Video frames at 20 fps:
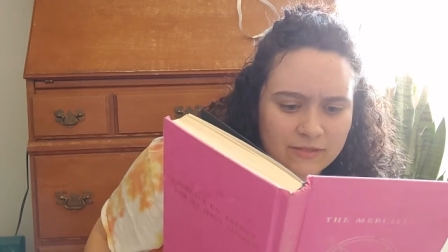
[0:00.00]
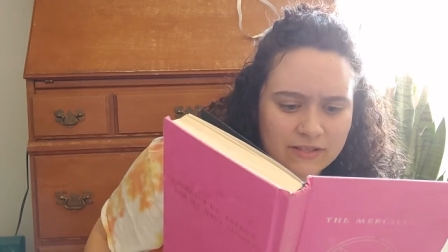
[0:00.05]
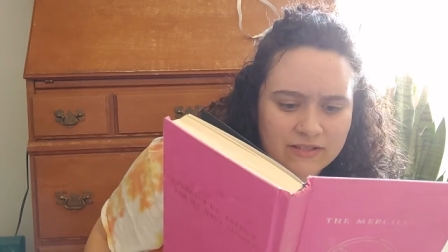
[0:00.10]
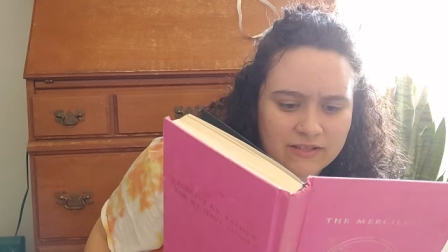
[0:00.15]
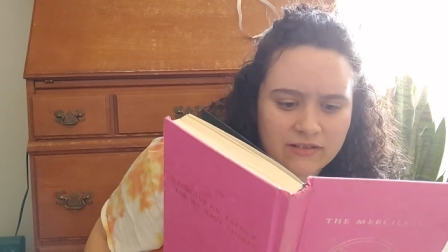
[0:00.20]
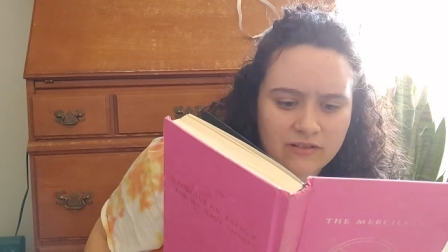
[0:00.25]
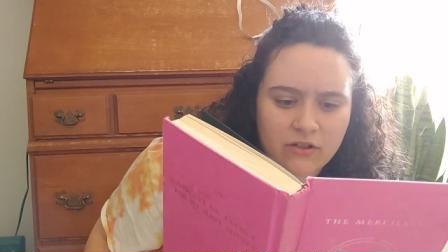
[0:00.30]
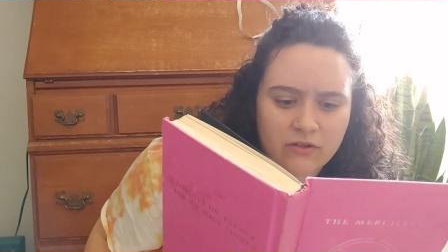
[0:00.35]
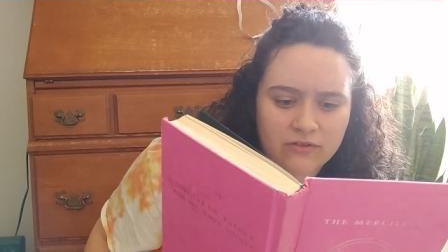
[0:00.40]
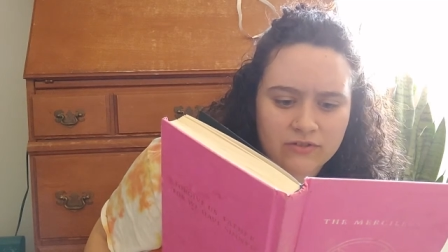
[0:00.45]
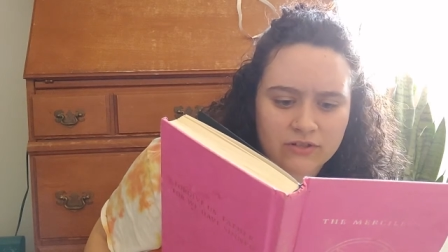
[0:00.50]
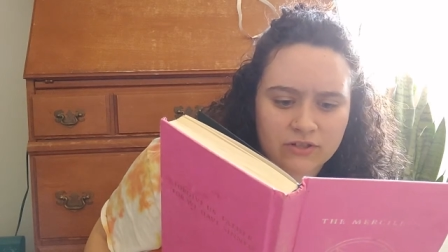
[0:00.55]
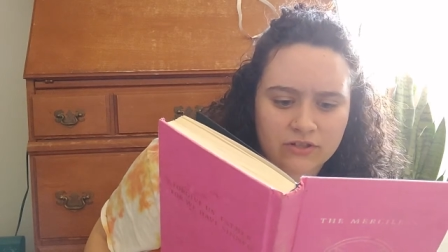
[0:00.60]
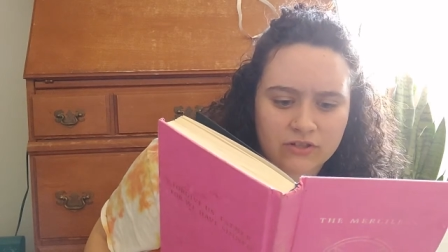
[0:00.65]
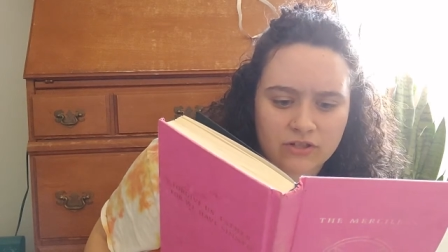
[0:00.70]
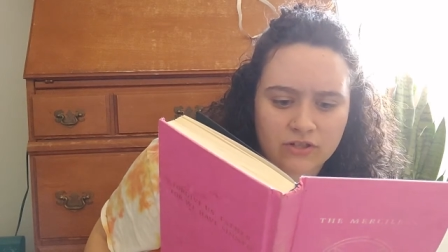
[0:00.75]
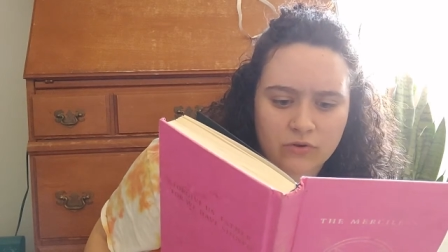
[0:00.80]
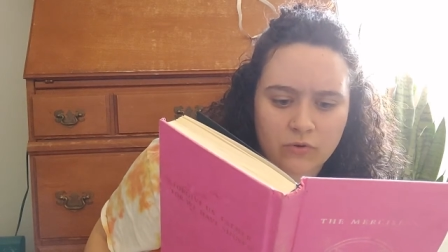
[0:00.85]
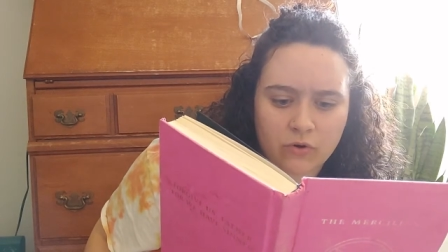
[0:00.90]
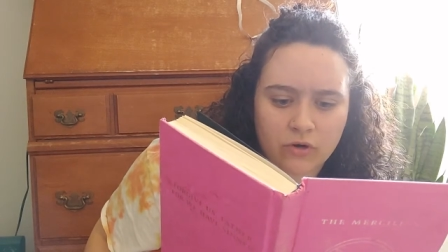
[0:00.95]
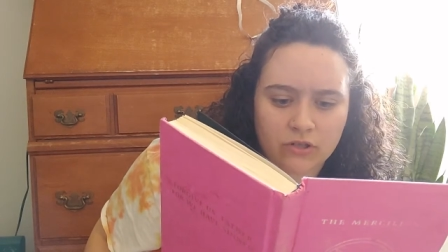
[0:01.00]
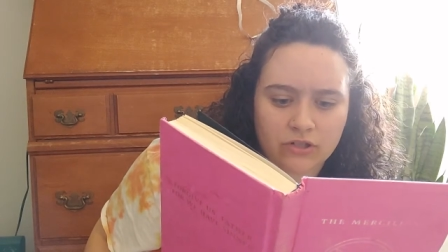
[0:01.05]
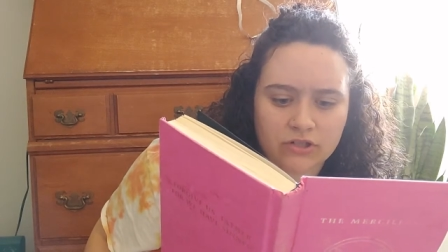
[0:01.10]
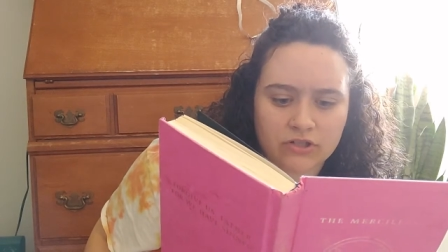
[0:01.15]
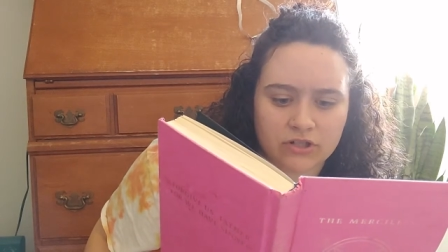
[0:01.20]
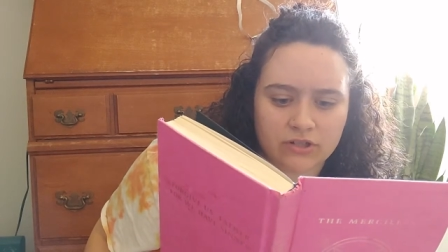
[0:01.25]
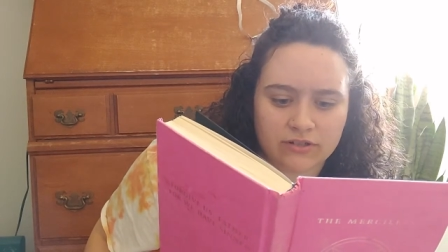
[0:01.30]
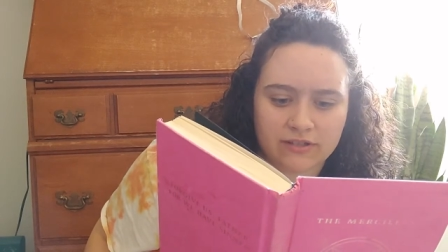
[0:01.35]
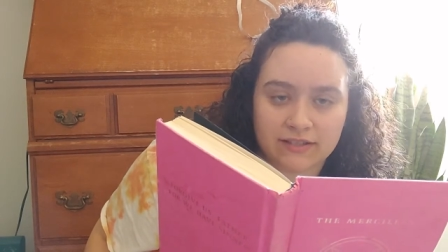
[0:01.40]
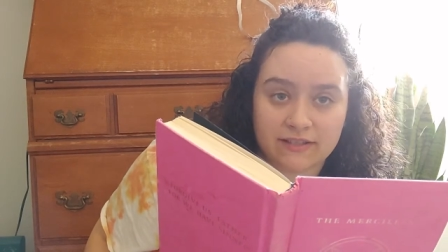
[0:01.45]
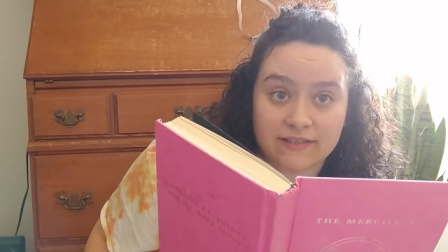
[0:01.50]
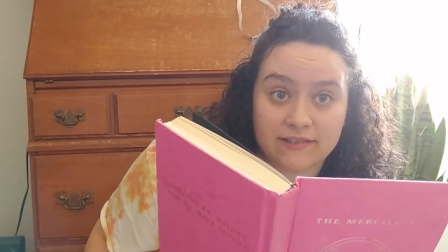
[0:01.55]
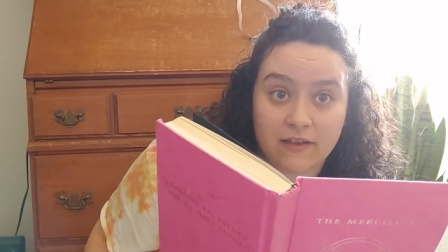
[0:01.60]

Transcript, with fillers: is closer to torture than